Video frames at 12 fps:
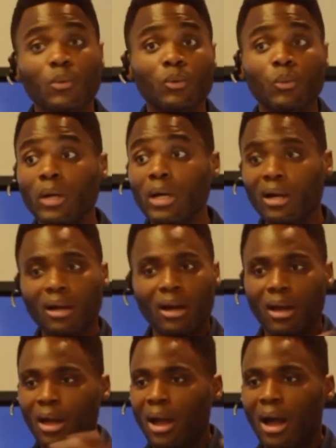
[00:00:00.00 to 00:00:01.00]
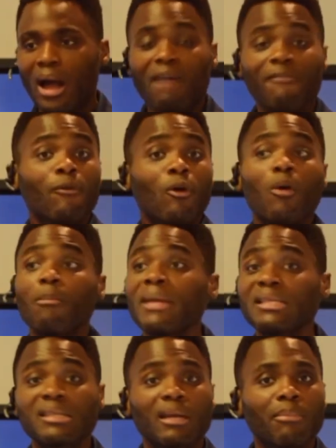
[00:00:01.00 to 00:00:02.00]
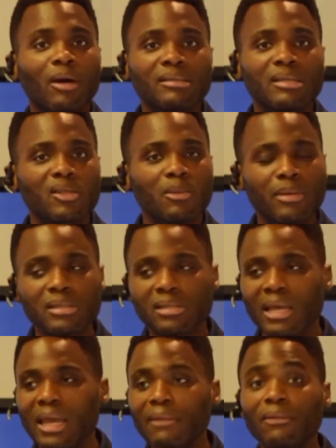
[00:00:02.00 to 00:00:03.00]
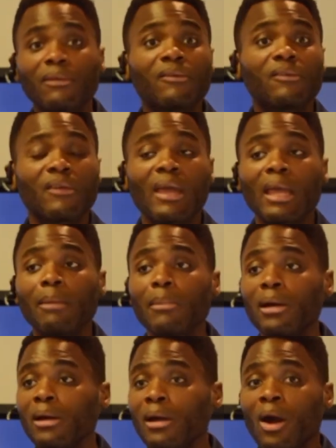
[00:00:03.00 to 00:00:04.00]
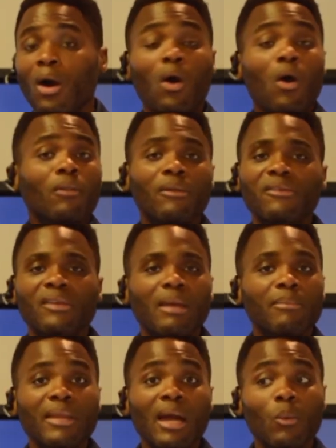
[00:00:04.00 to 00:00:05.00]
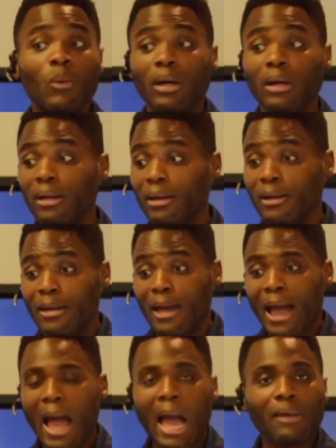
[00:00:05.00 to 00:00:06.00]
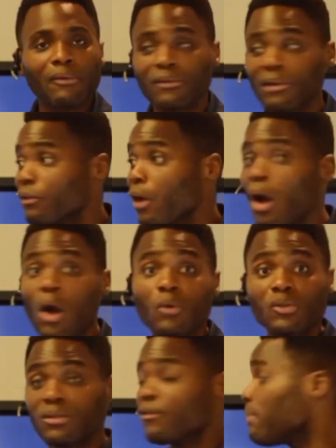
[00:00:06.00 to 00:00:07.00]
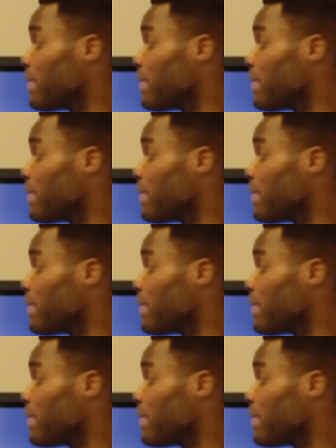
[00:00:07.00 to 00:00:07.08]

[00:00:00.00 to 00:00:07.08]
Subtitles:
would work for meeting participants in the same or on the same network as the host of the